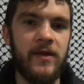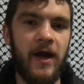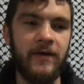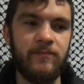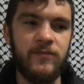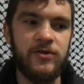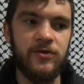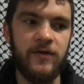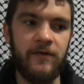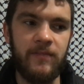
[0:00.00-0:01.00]
I'm
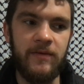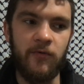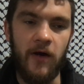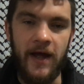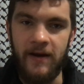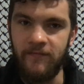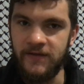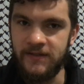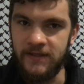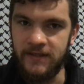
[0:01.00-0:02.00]
sure that people at
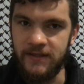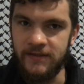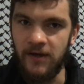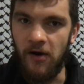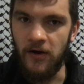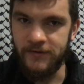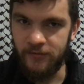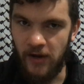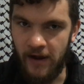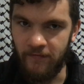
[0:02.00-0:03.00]
embassies
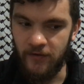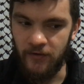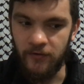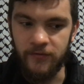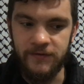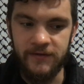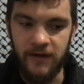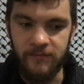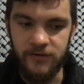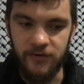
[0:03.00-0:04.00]
also have those.
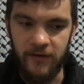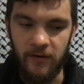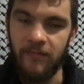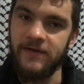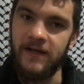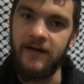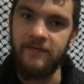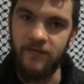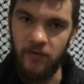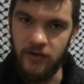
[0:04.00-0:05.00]
I'm sure that
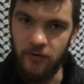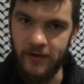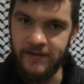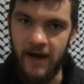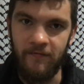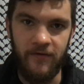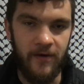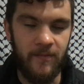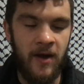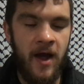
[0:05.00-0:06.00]
representatives for the US have
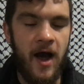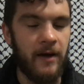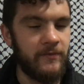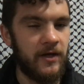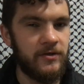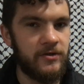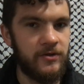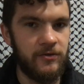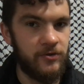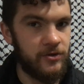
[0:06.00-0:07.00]
them. I'm not
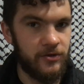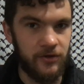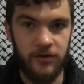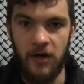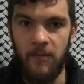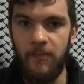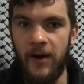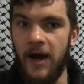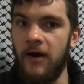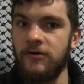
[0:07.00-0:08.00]
too sure
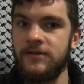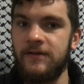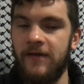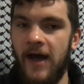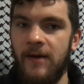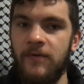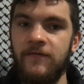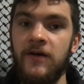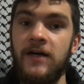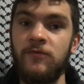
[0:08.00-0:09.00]
about that, but if
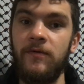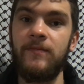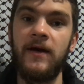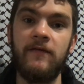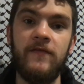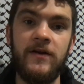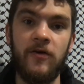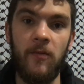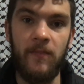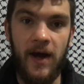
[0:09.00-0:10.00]
you guys want me to make a
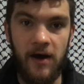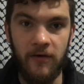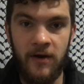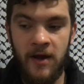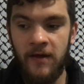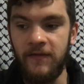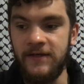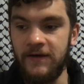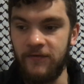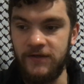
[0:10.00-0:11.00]
video about the
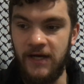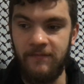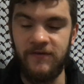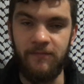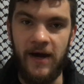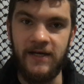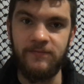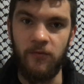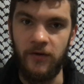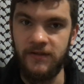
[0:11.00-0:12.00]
different types of
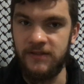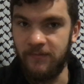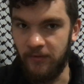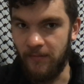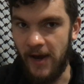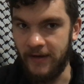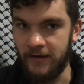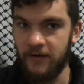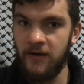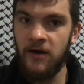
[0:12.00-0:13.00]
passports, diplomatic,